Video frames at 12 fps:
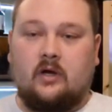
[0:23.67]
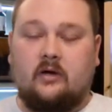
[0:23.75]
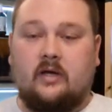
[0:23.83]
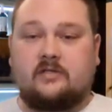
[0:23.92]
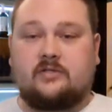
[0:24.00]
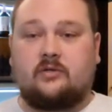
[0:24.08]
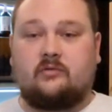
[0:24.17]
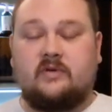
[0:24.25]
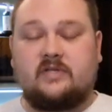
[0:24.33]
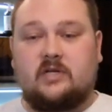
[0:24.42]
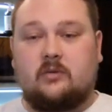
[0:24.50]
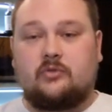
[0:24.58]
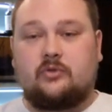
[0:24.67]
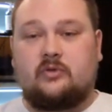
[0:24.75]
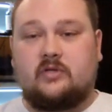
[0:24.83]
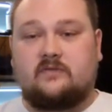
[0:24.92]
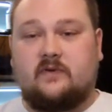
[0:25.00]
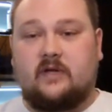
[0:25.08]
Alright, so the reason I'm doing
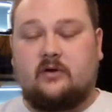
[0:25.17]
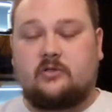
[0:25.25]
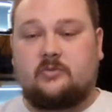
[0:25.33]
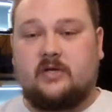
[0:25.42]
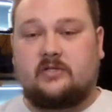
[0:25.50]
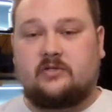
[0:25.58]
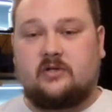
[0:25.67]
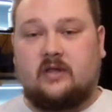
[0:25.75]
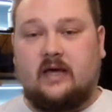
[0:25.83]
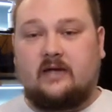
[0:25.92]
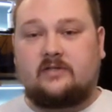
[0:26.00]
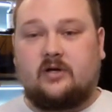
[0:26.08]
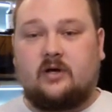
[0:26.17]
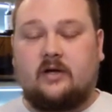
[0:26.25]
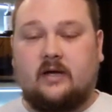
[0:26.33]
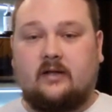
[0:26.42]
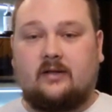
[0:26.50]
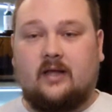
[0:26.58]
this video is because there's a lot of
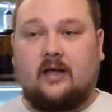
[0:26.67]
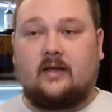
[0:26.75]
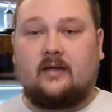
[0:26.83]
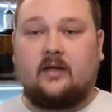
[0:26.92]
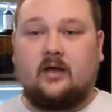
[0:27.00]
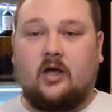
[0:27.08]
talk online